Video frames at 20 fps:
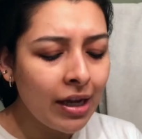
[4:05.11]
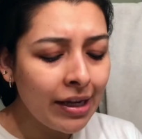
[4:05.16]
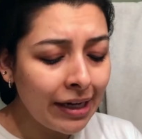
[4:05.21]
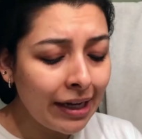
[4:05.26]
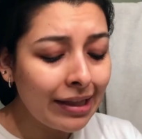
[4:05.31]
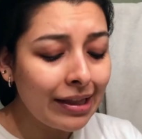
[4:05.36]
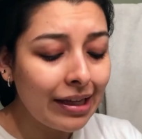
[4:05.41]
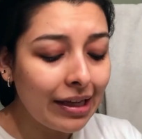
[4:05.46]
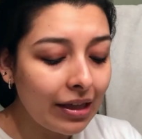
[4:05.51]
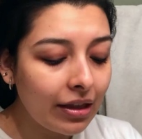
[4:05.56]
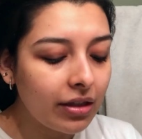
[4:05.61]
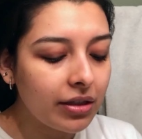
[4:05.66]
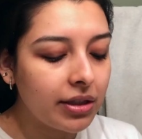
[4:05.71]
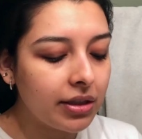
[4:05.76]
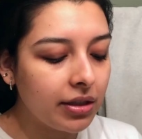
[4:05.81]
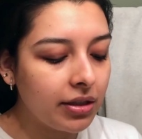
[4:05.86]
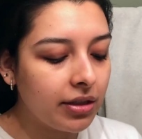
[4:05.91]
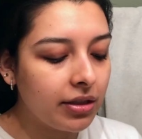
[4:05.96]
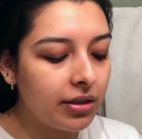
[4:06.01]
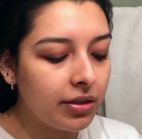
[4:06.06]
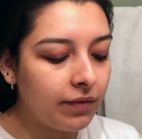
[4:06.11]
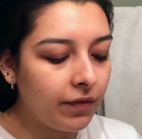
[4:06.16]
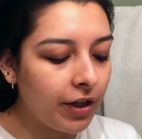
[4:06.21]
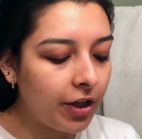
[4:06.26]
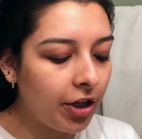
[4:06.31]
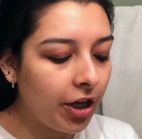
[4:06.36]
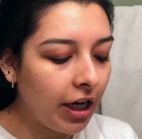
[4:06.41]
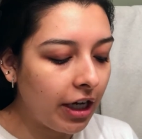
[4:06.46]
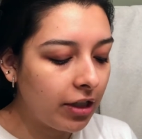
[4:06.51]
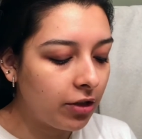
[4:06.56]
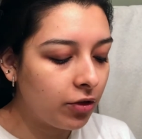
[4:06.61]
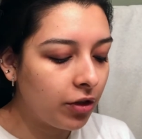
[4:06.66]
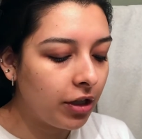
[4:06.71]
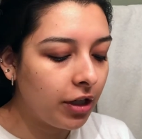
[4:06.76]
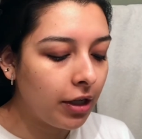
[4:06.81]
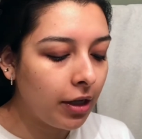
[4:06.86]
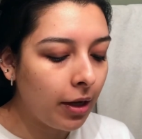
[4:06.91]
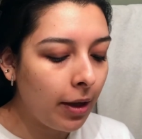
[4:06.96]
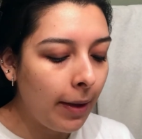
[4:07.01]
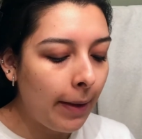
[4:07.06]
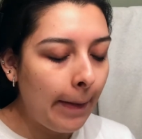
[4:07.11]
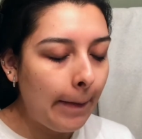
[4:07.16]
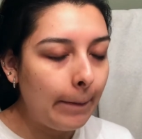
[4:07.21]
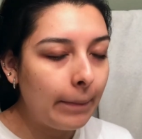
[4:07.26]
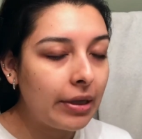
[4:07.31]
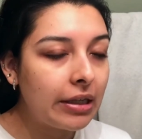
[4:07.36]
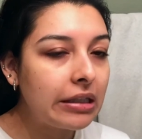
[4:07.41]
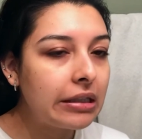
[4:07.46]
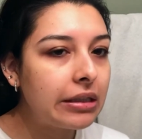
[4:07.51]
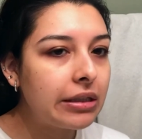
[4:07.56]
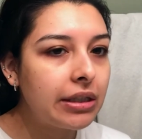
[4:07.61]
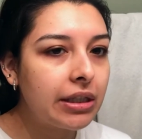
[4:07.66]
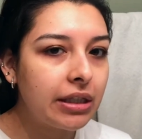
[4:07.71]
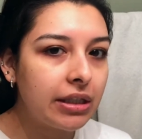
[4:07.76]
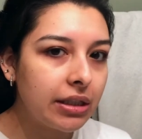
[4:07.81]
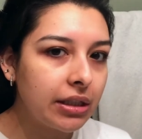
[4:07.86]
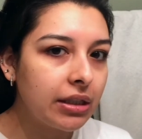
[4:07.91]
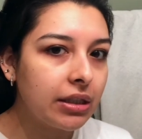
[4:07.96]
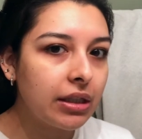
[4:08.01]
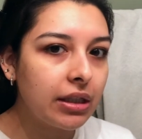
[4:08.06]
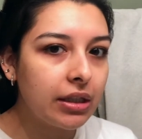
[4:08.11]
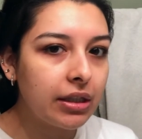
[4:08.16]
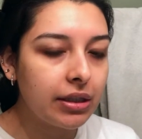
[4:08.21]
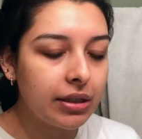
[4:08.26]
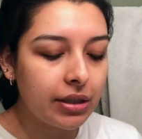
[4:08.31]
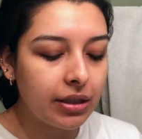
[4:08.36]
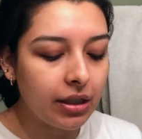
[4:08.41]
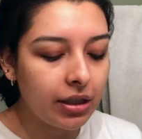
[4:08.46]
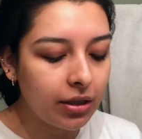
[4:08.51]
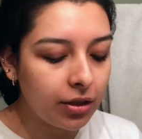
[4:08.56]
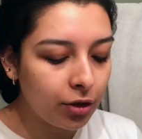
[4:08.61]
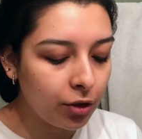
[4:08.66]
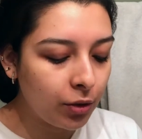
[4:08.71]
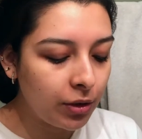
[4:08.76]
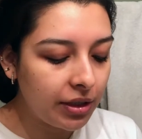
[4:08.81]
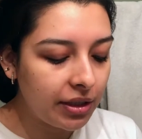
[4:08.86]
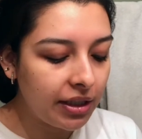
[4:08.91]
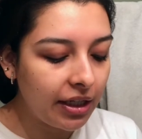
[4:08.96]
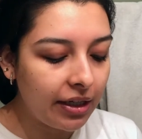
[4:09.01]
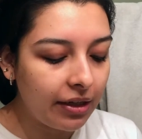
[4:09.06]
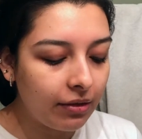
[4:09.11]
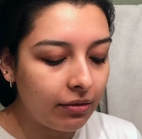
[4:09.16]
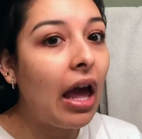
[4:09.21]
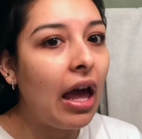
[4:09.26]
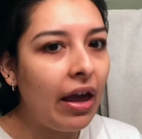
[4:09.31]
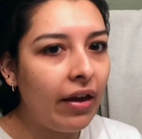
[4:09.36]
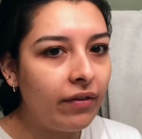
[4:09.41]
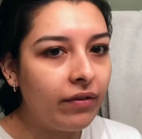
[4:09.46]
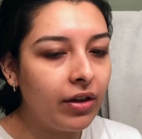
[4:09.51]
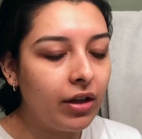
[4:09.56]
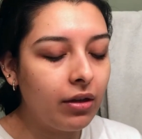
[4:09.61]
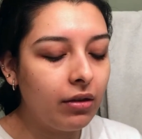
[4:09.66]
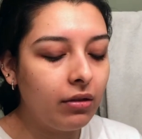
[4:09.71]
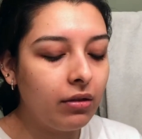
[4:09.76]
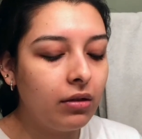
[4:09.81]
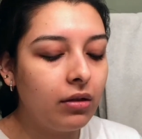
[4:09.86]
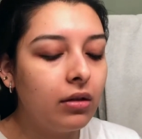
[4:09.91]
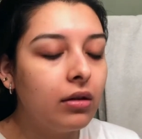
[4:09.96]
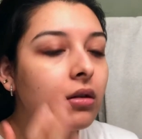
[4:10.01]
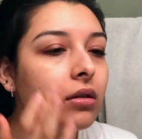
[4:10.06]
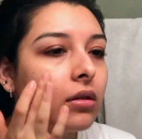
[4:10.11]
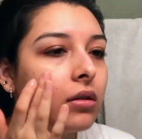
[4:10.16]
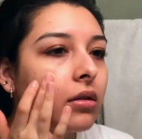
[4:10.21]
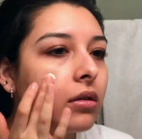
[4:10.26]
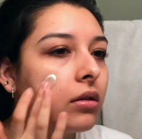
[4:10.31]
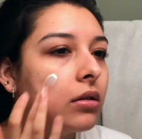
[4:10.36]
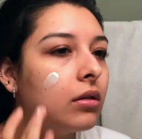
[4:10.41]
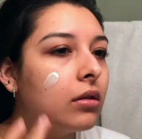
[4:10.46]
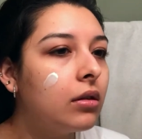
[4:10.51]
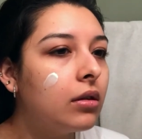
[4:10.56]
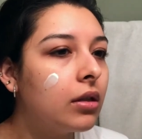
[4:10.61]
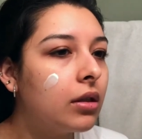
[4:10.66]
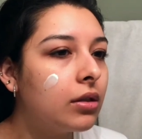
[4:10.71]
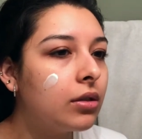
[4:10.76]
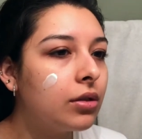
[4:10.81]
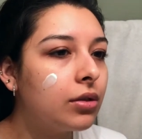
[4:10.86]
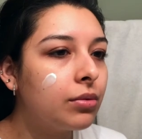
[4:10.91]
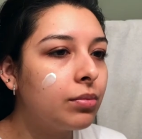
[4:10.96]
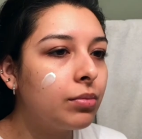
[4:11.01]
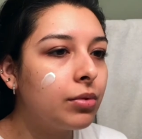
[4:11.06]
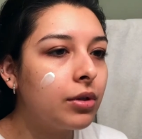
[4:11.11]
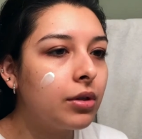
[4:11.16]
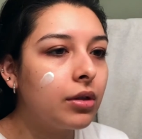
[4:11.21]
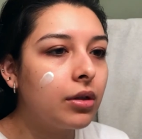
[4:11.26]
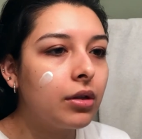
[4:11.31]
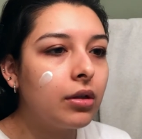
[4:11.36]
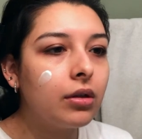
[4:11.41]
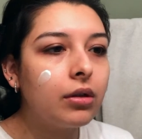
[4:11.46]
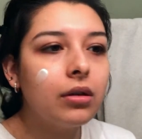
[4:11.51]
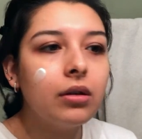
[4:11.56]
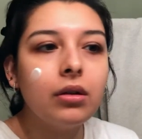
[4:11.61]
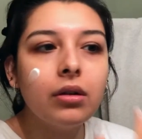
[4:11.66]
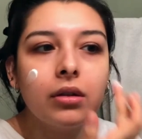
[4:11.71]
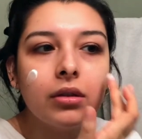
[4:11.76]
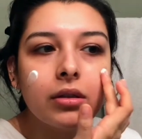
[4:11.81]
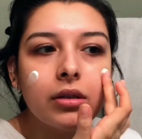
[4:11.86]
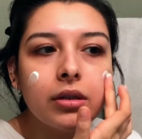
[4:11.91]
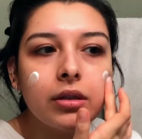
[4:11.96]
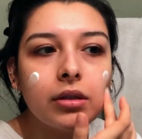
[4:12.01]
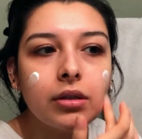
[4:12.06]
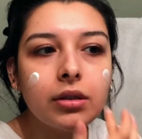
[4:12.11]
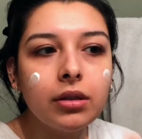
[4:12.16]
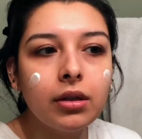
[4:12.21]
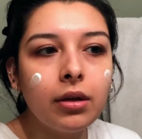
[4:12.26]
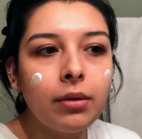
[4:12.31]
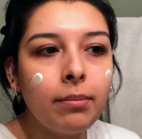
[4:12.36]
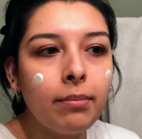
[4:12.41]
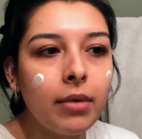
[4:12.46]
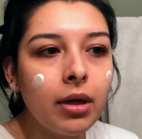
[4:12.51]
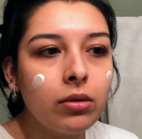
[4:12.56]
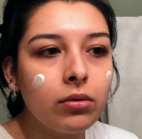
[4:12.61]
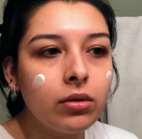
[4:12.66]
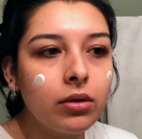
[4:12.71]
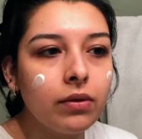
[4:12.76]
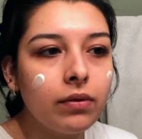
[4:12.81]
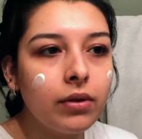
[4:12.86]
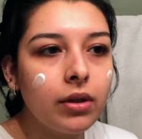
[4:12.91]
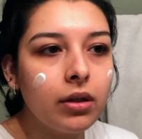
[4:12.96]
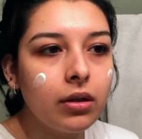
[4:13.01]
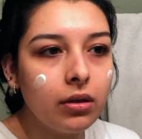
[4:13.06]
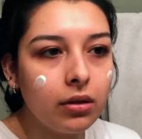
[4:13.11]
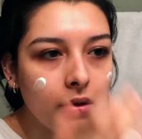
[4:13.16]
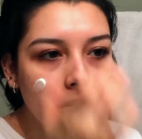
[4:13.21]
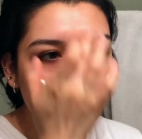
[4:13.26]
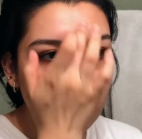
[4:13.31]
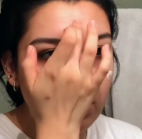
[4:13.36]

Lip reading: And I like this because it's very hydrating, but it sinks into the skin, so it's not heavy. And I just put a decent amount of it.